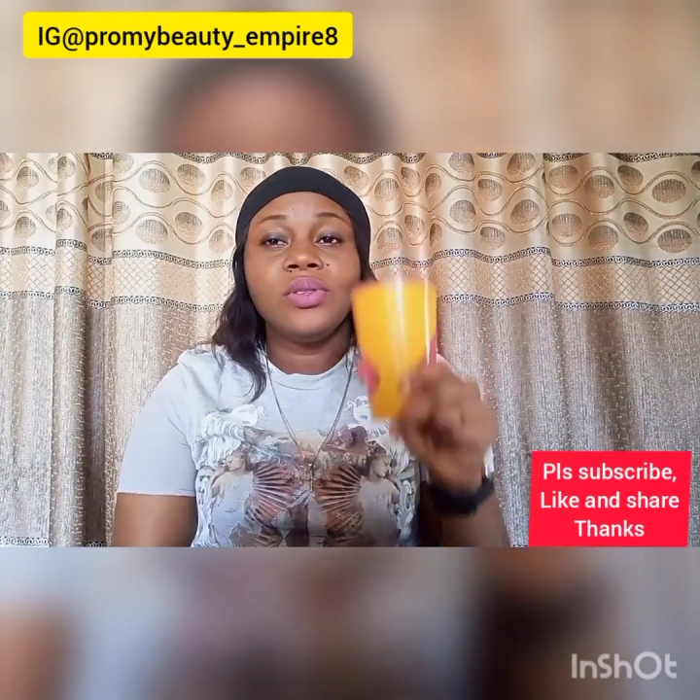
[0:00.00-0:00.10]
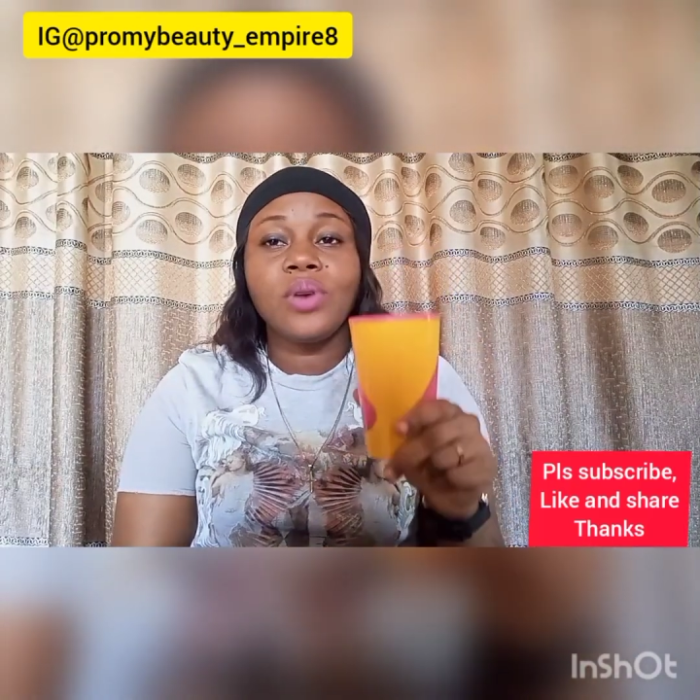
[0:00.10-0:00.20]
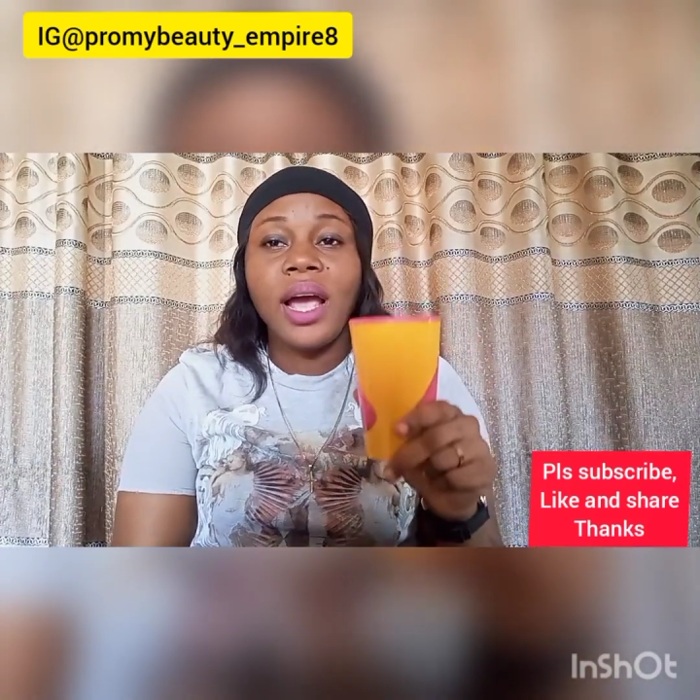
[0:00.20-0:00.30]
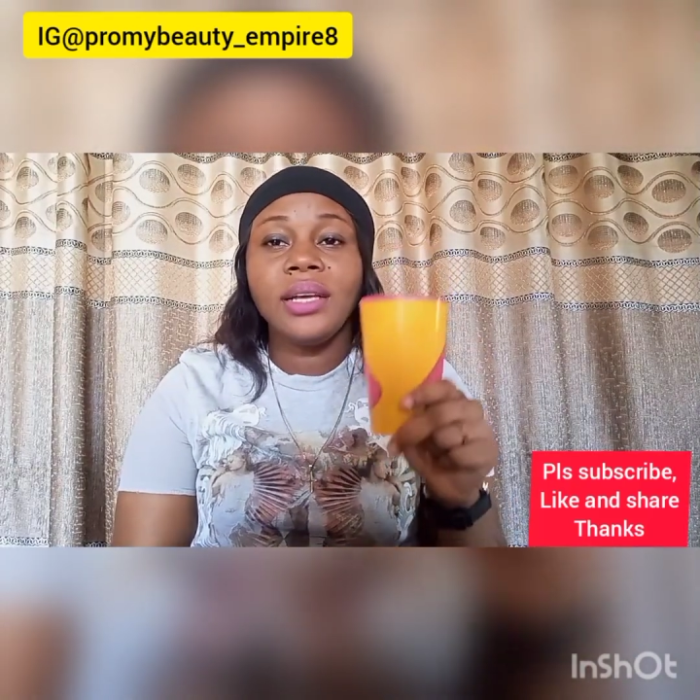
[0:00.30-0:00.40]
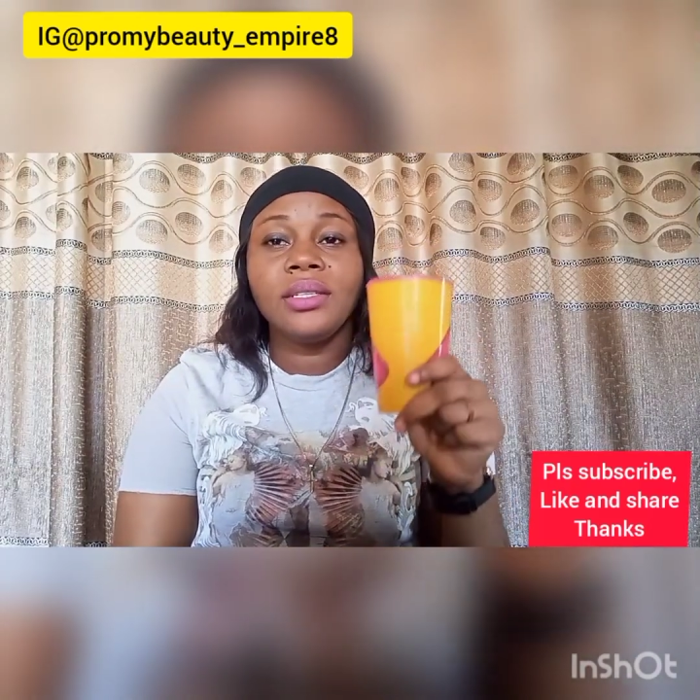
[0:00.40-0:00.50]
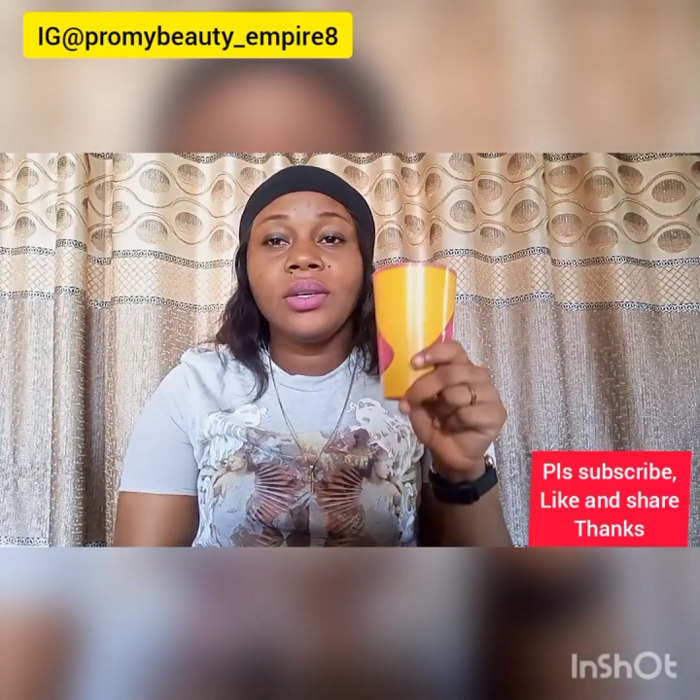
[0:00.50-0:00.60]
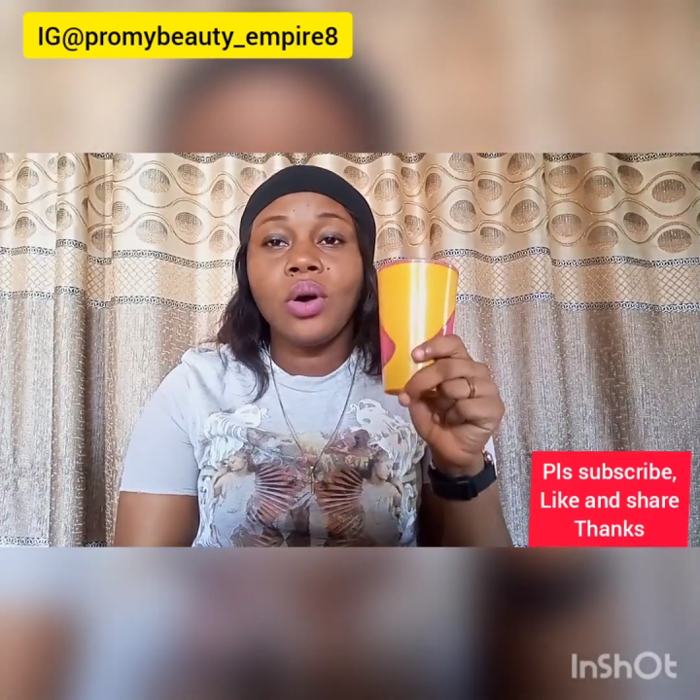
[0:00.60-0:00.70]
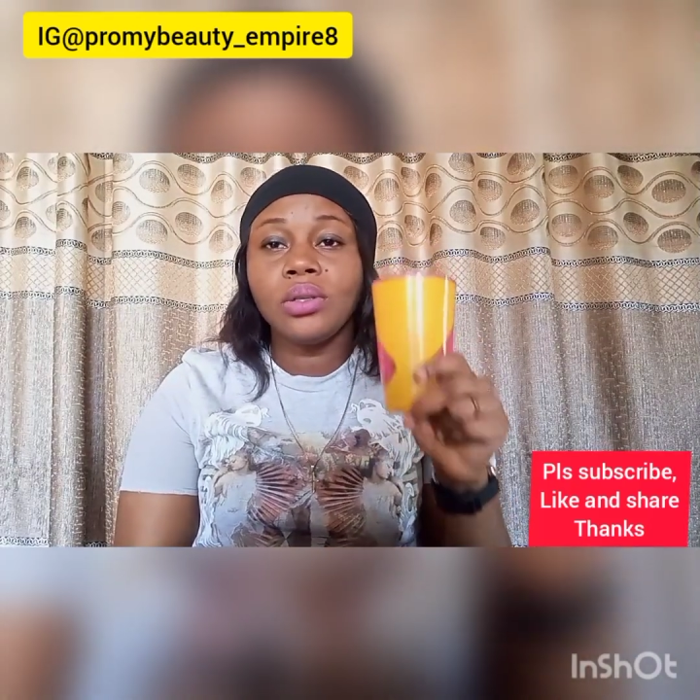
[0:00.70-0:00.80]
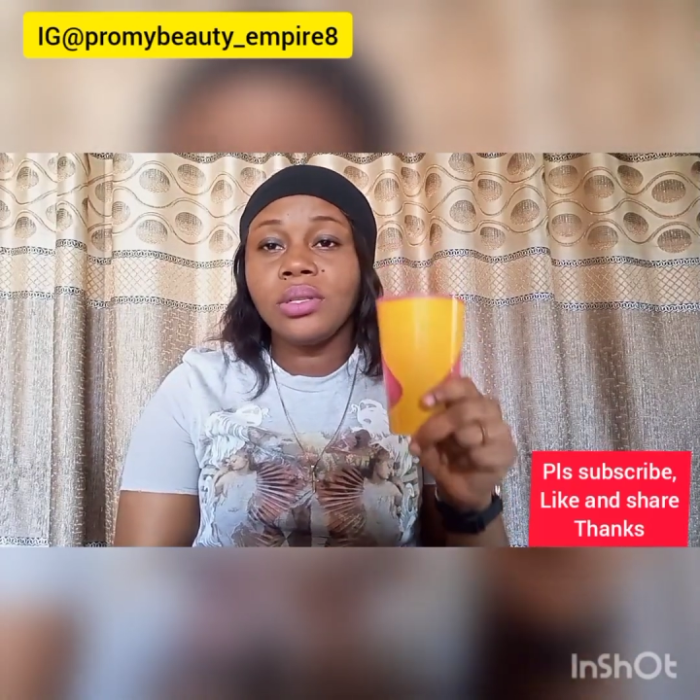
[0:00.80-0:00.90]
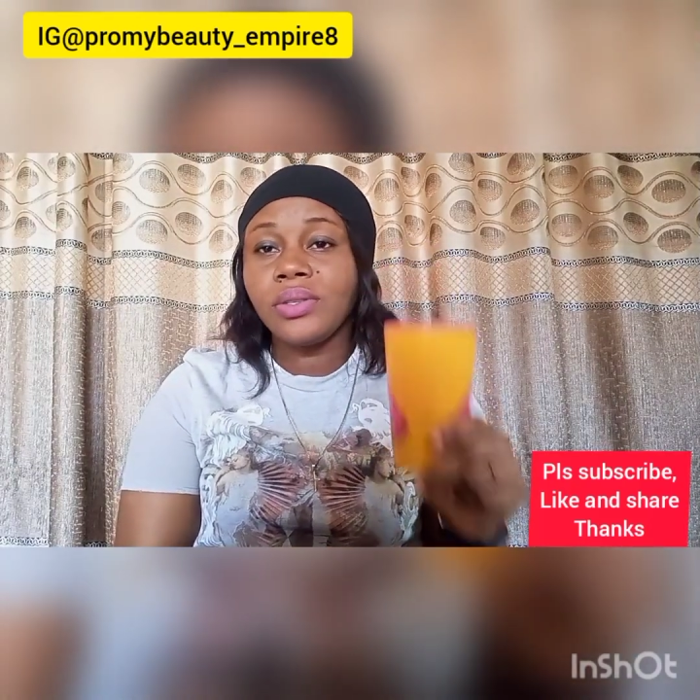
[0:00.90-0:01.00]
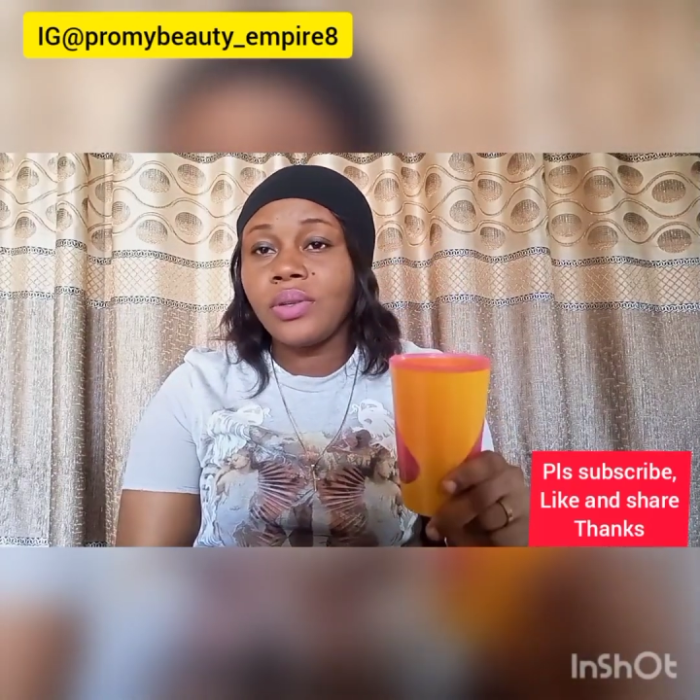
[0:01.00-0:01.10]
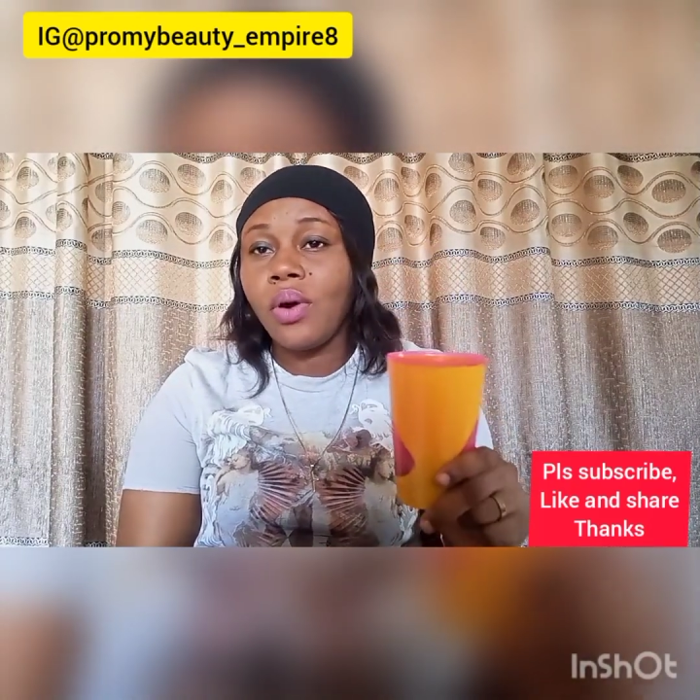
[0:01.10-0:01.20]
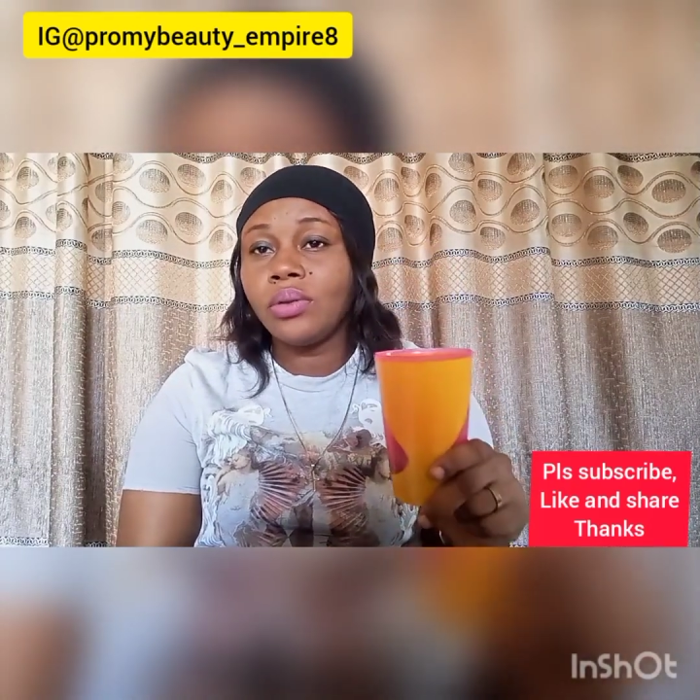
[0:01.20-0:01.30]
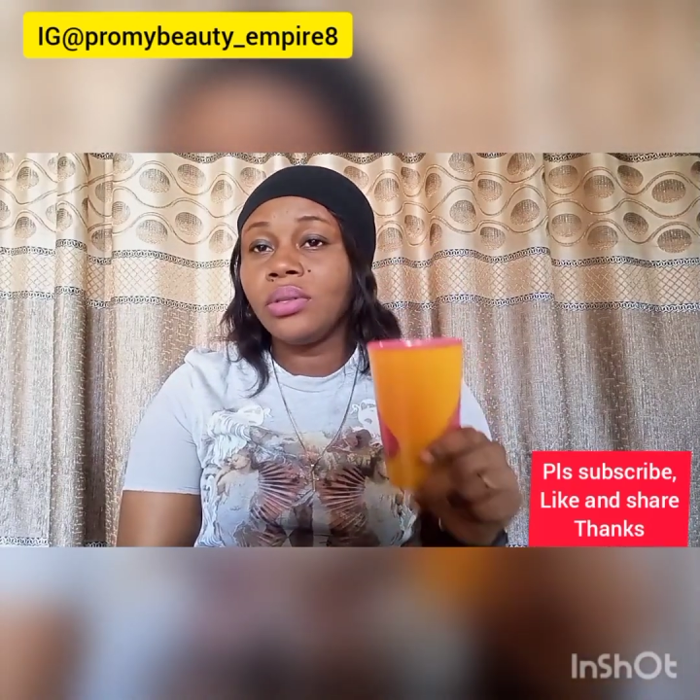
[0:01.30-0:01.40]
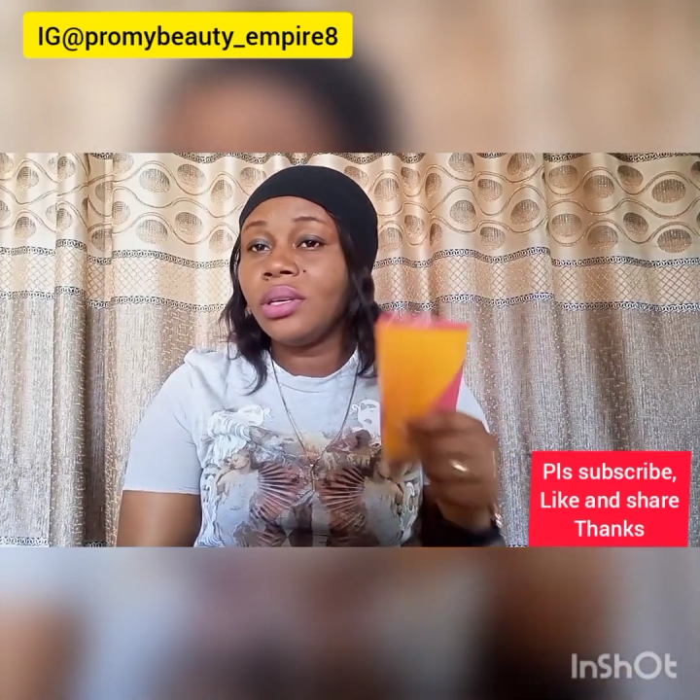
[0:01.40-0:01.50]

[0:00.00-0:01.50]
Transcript: dried on the sun,